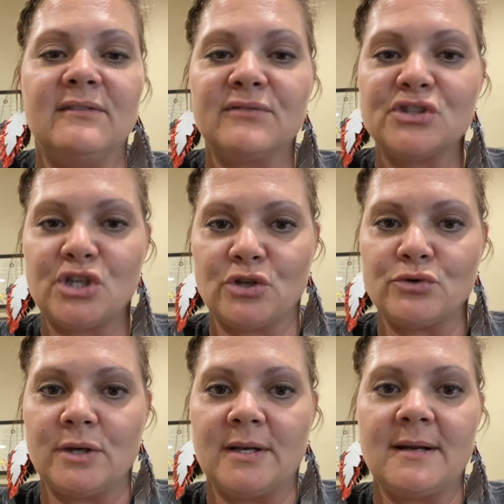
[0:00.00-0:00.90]
for
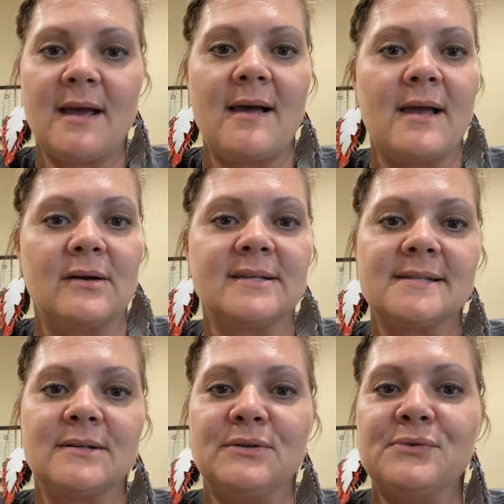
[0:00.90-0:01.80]
children. I
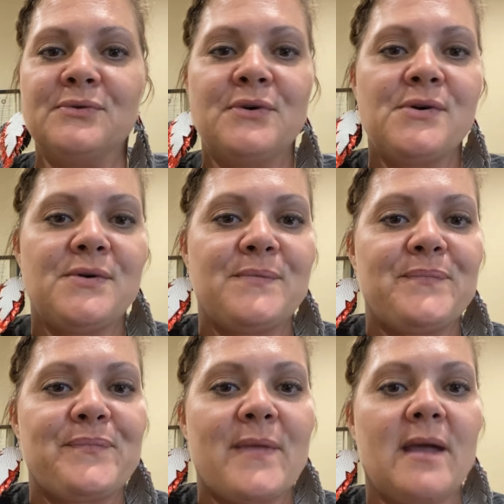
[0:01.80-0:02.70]
also
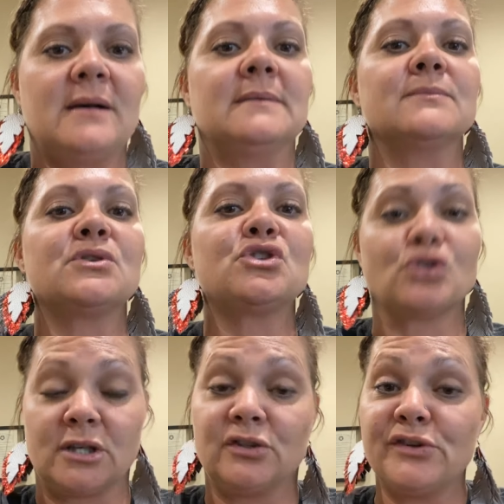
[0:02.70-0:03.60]

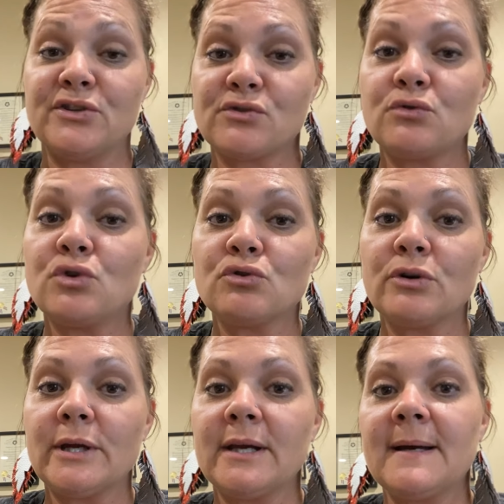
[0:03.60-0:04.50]
struggled in school
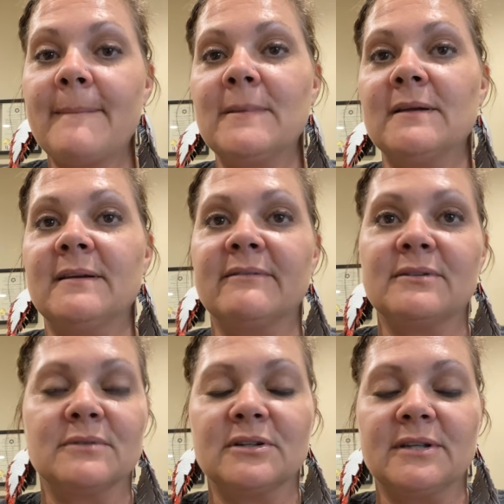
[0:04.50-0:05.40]
growing up and never
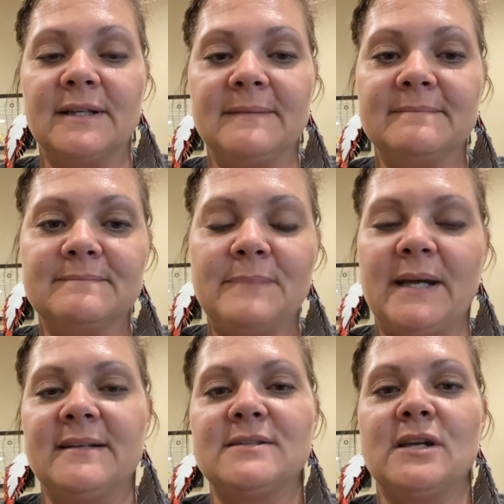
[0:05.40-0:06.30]
really
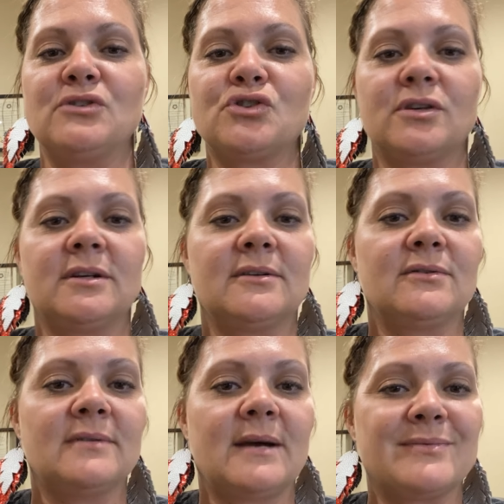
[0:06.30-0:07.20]
paid
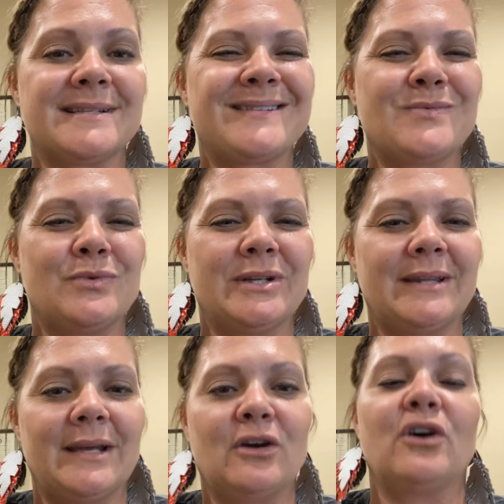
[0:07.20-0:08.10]
attention. I was what
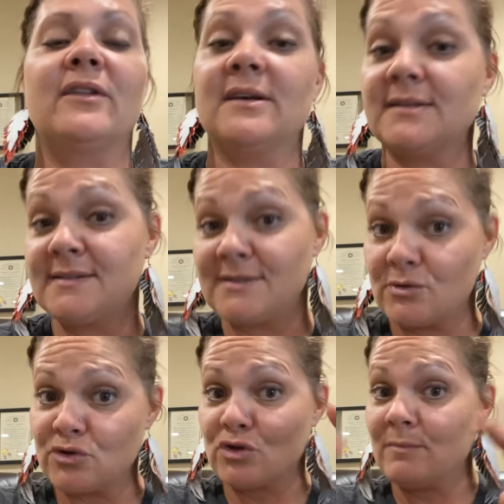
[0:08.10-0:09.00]
they call the
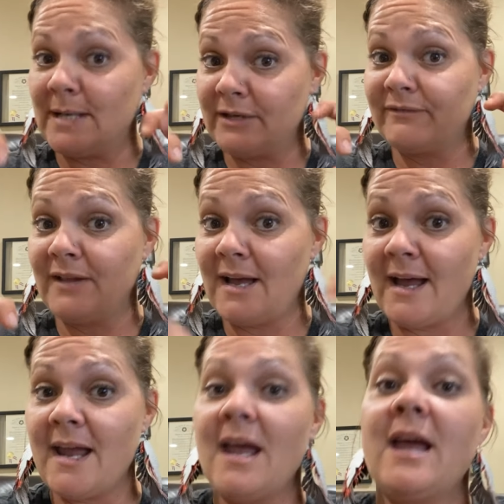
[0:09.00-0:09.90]
social
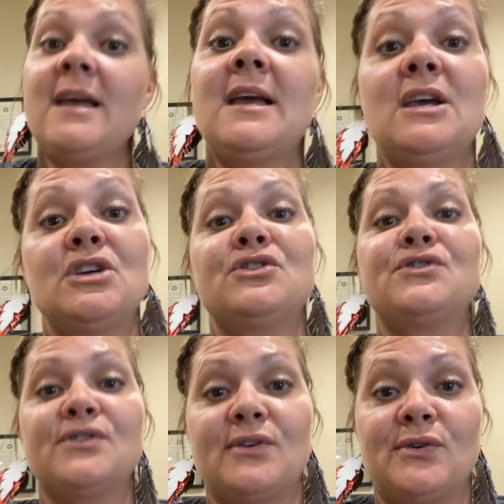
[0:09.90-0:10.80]
butterfly.
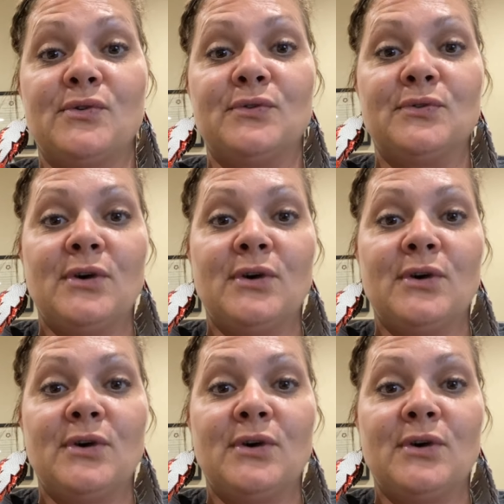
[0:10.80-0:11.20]
So